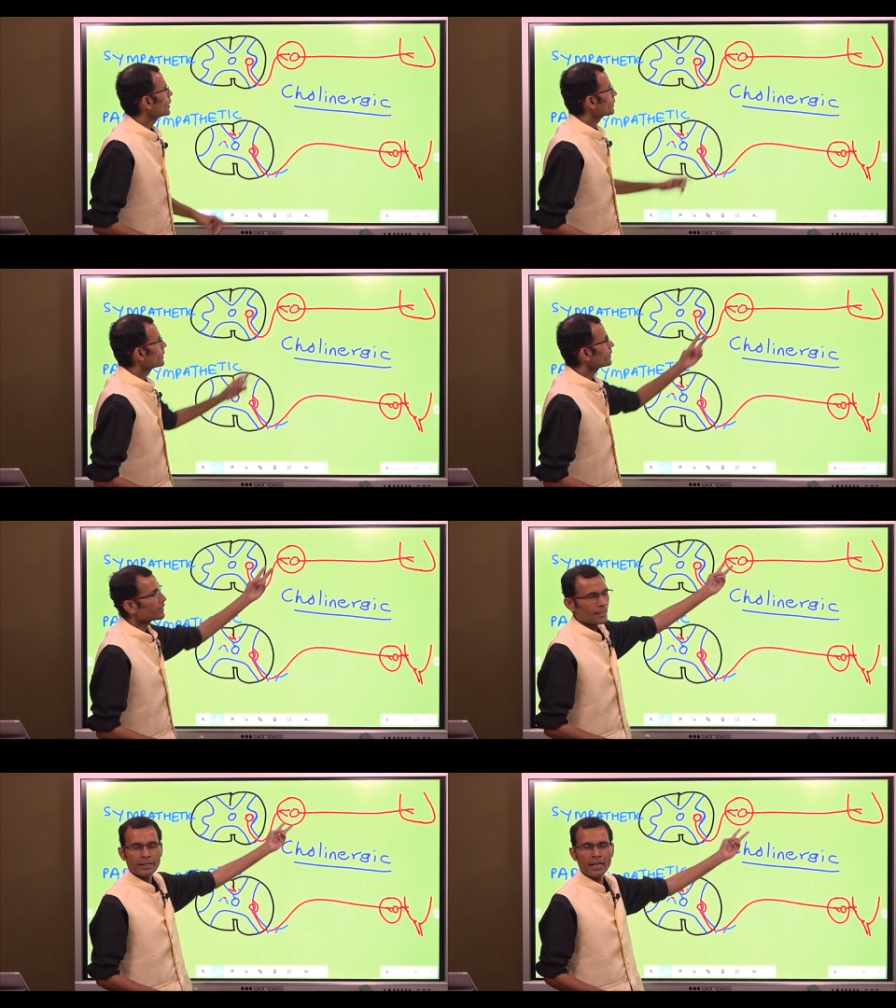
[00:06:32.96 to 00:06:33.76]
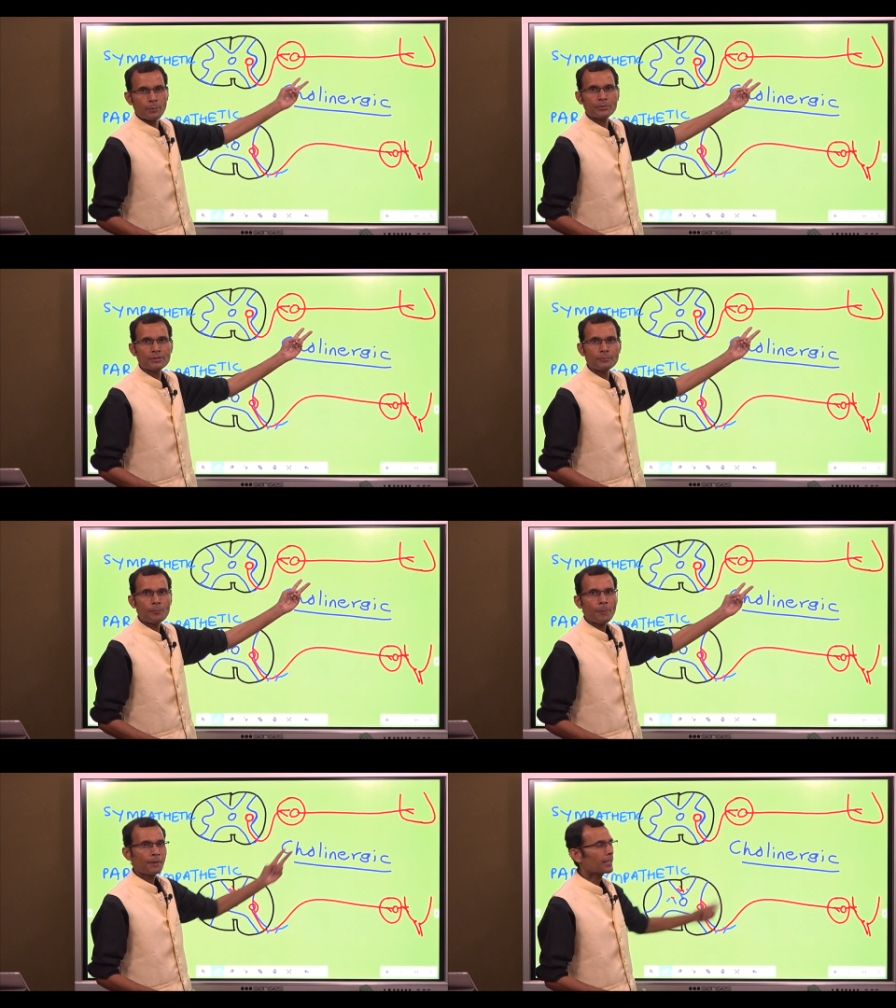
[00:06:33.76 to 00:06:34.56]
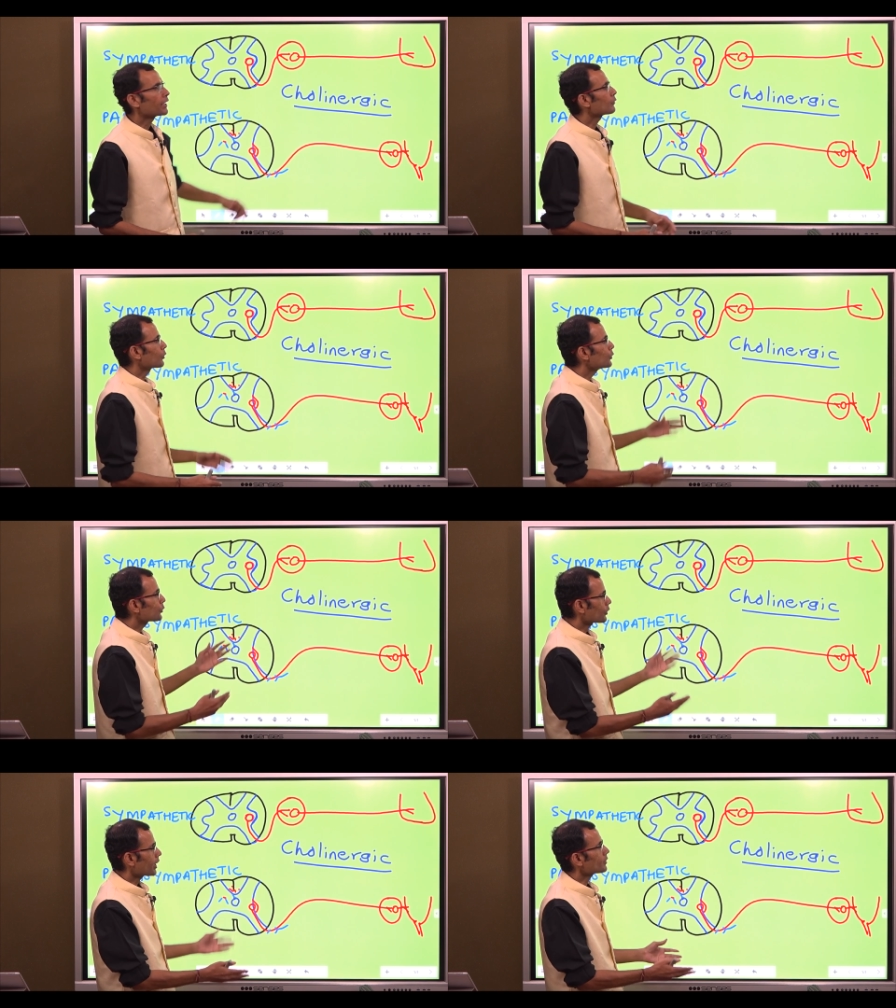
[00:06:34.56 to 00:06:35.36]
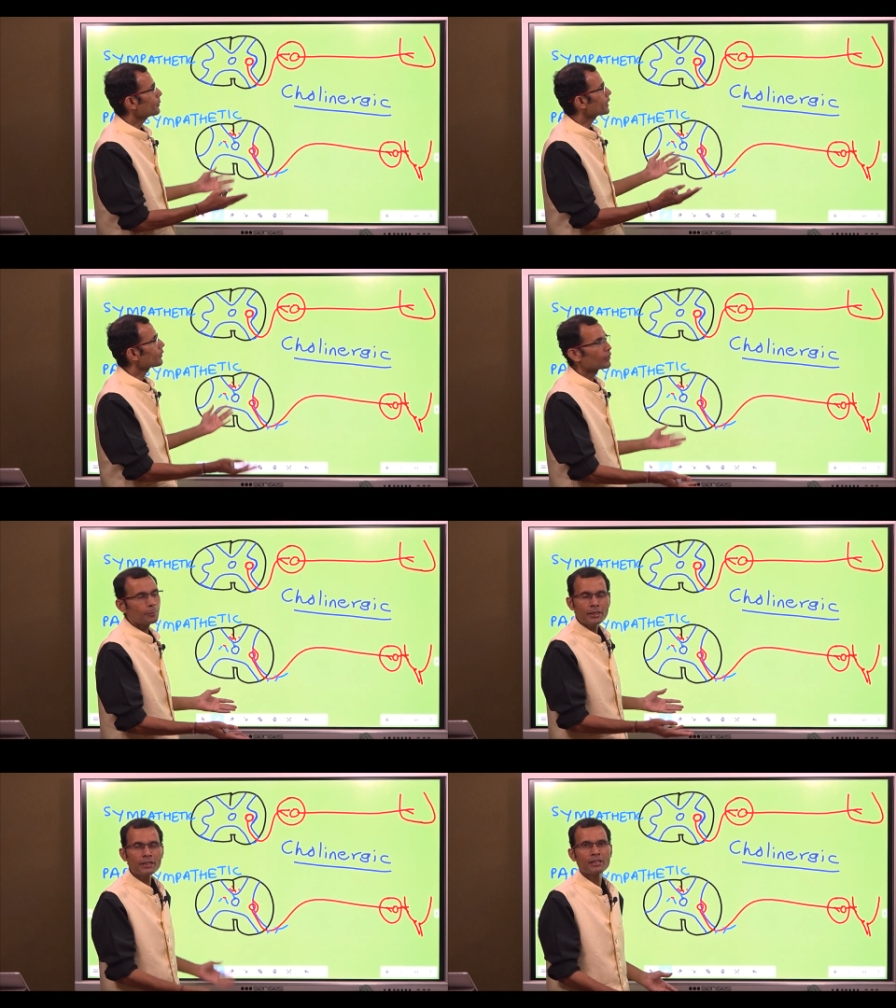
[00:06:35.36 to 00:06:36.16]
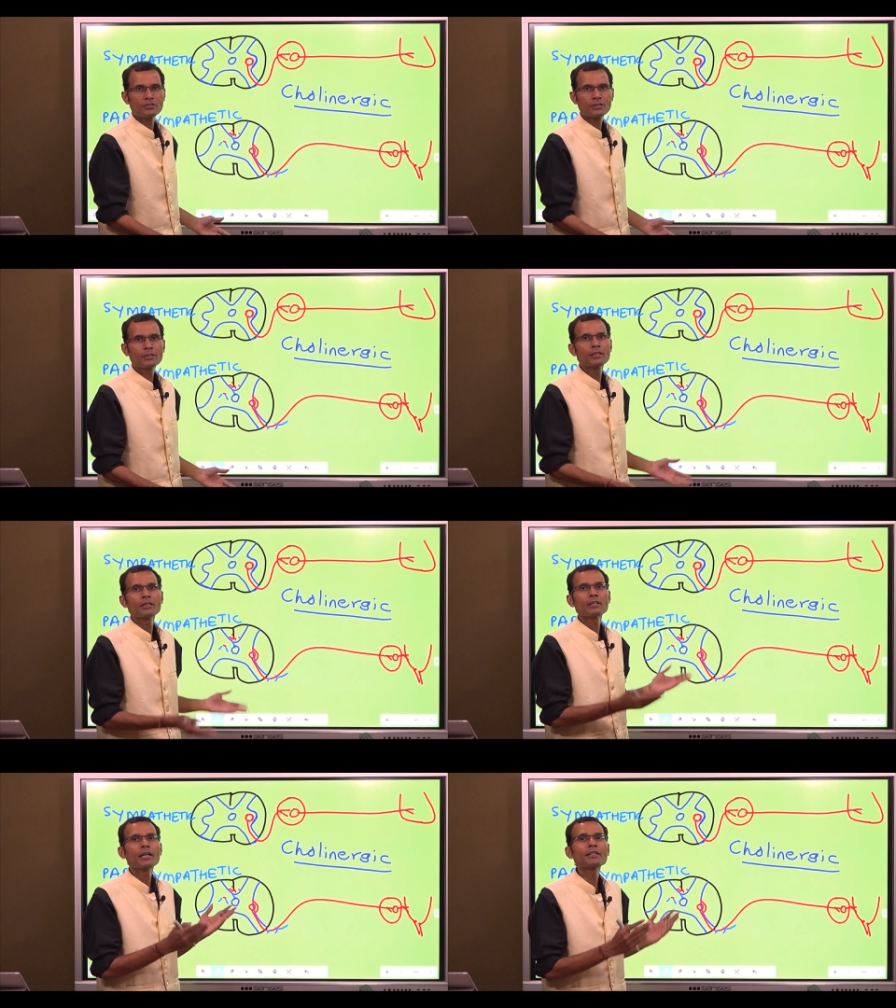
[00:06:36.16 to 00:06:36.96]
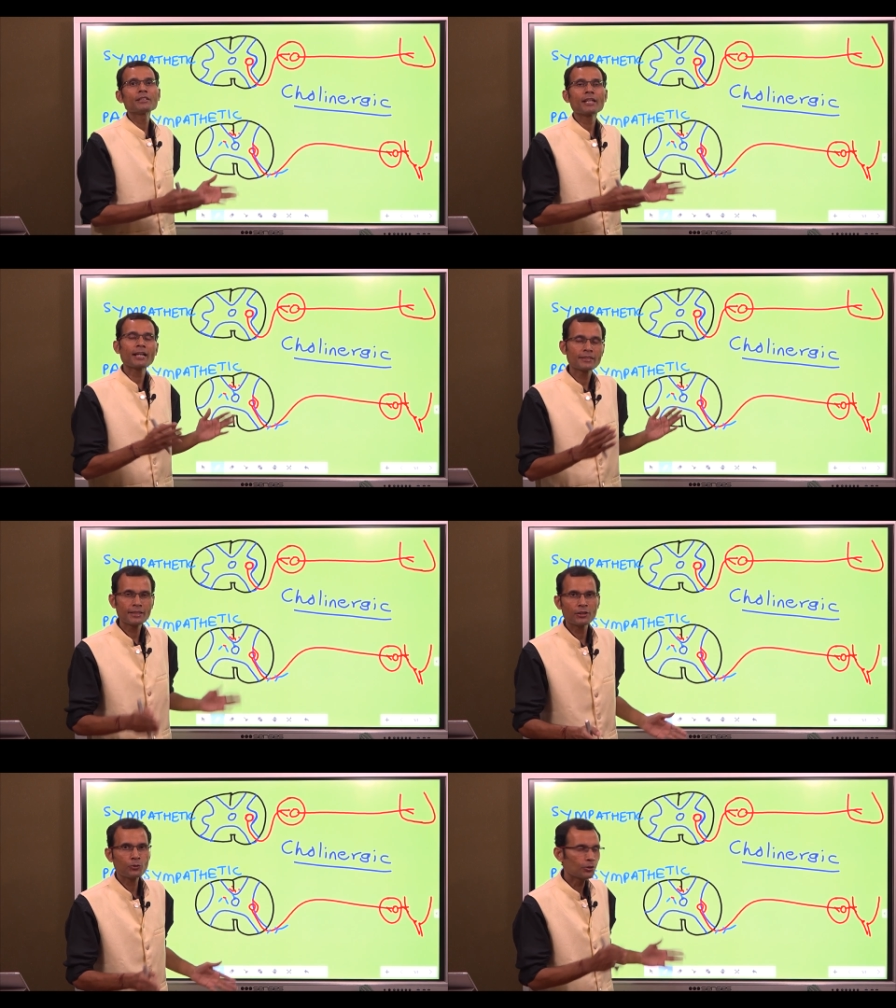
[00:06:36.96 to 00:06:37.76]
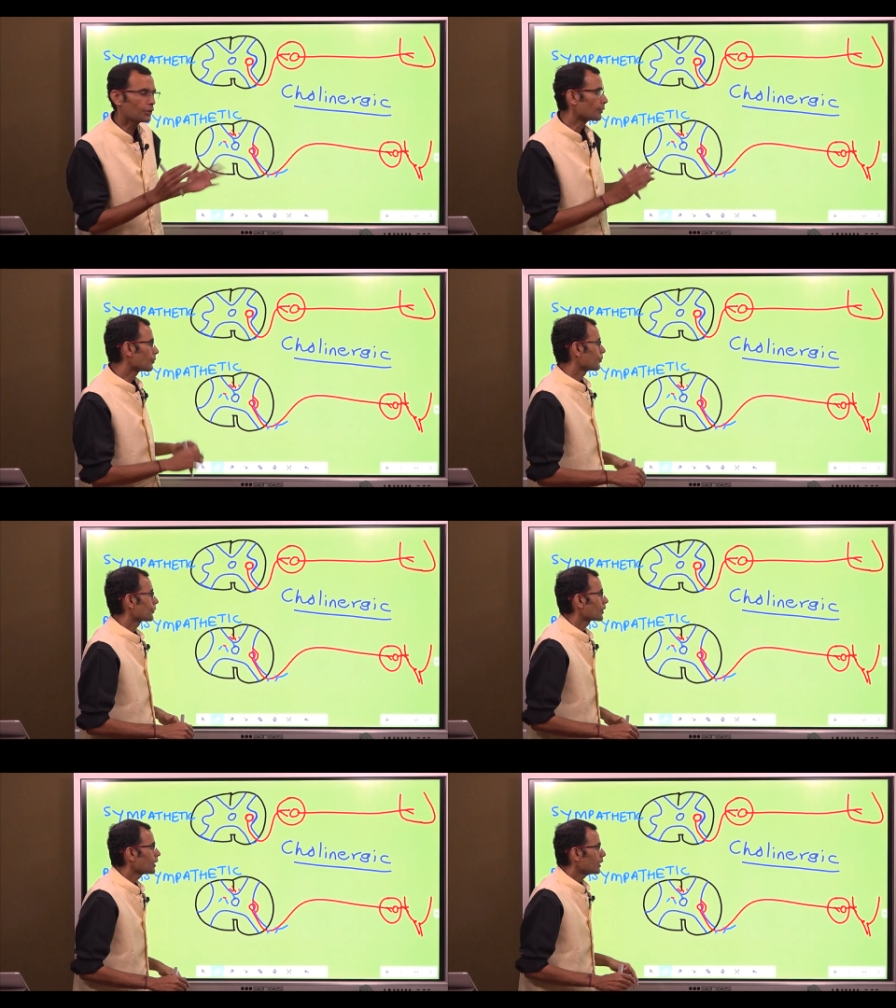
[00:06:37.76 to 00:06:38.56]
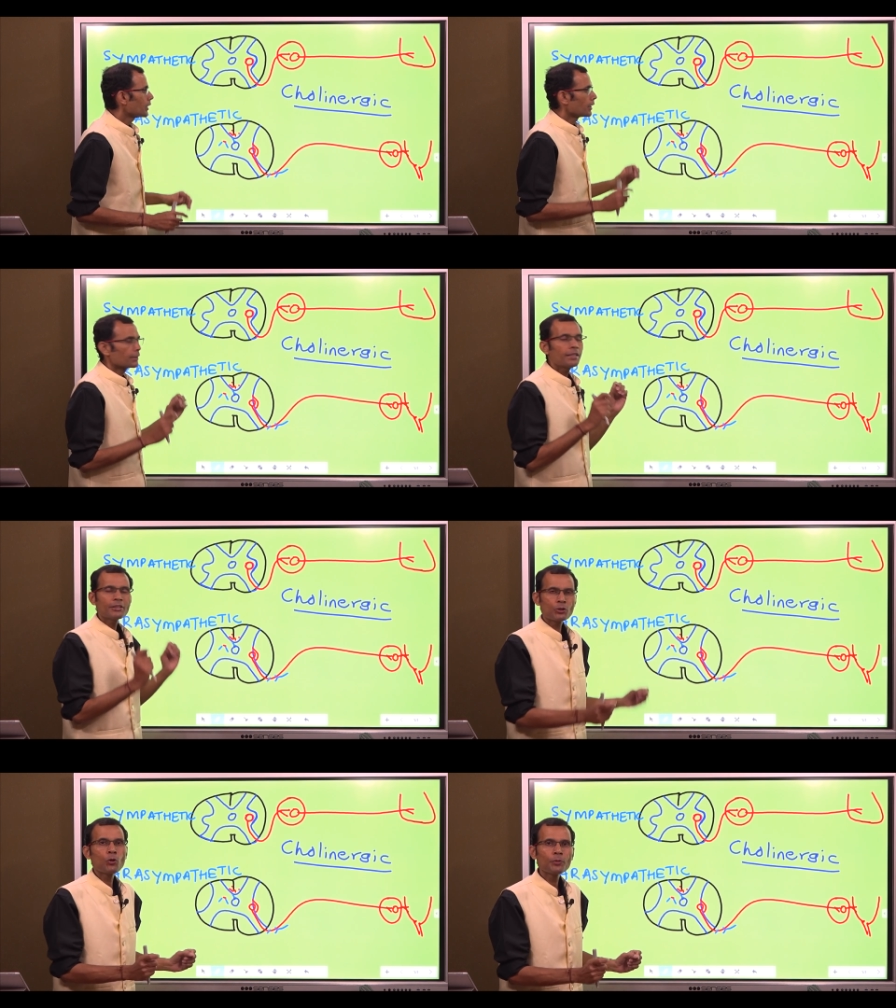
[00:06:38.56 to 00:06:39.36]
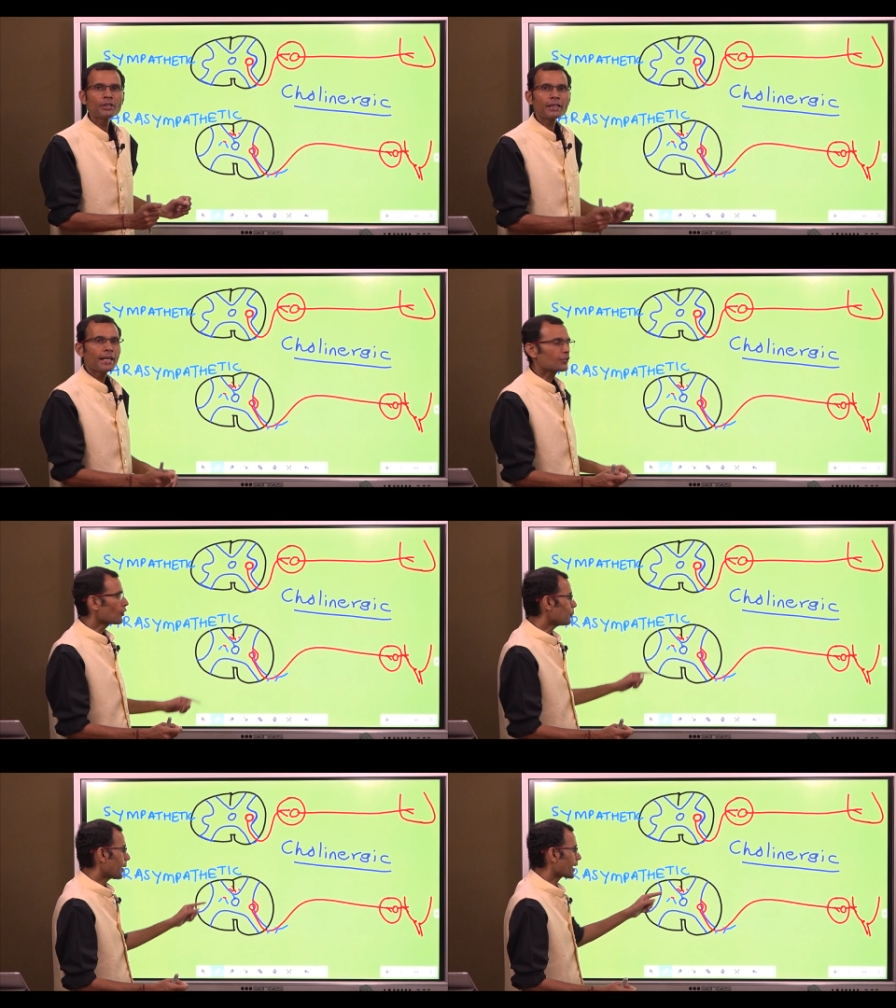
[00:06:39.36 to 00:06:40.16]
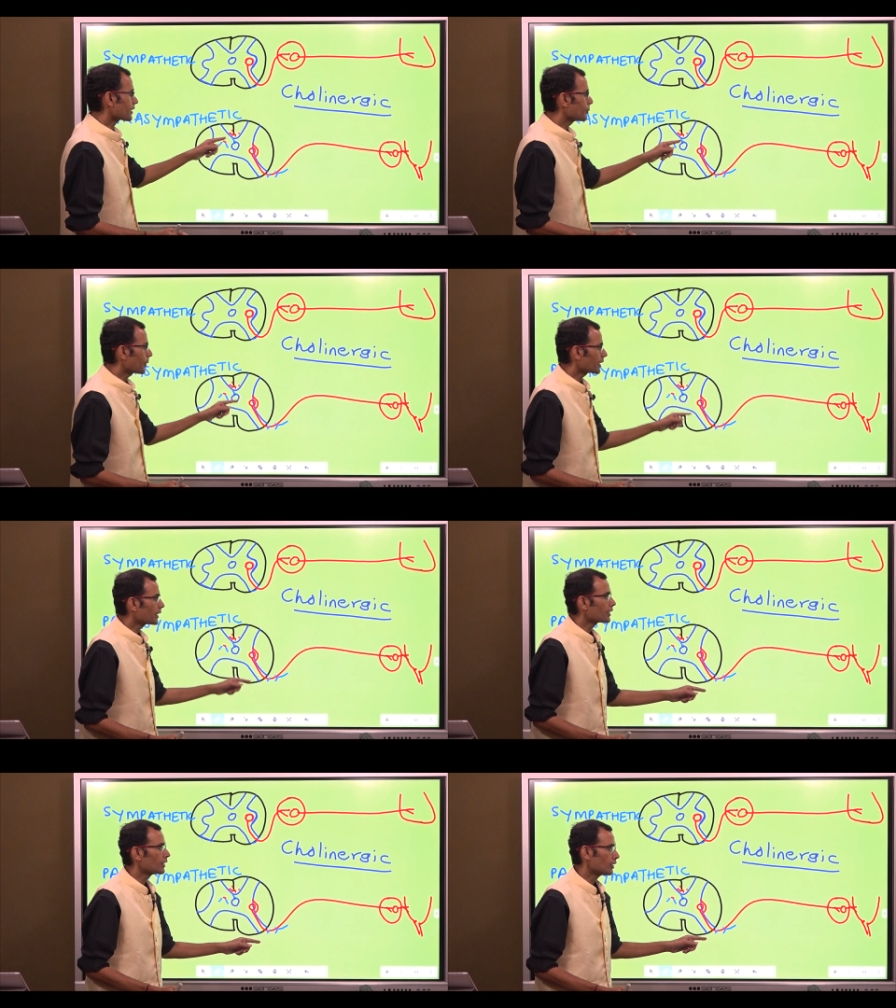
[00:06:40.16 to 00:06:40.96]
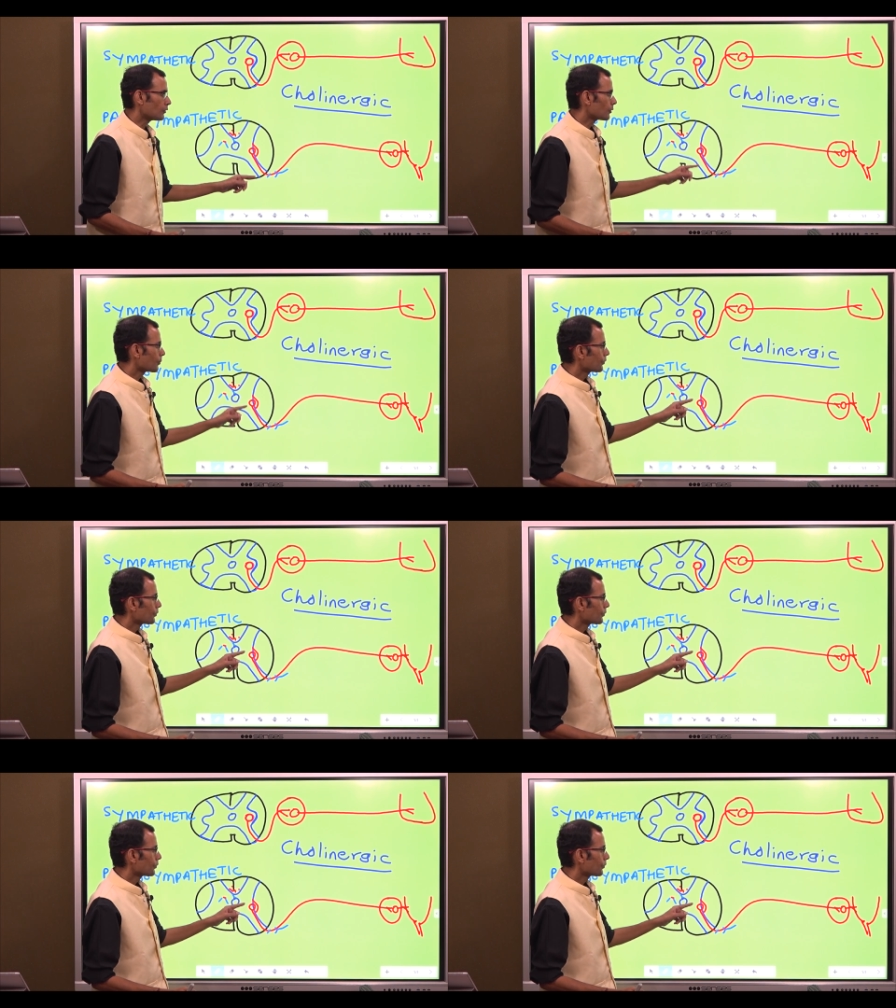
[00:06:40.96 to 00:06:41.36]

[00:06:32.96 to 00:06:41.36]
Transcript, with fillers: This is a synapse and therefore neurotransmitter will be released. It is acetylcholine. Ditto with the case of parasympathetic nerve.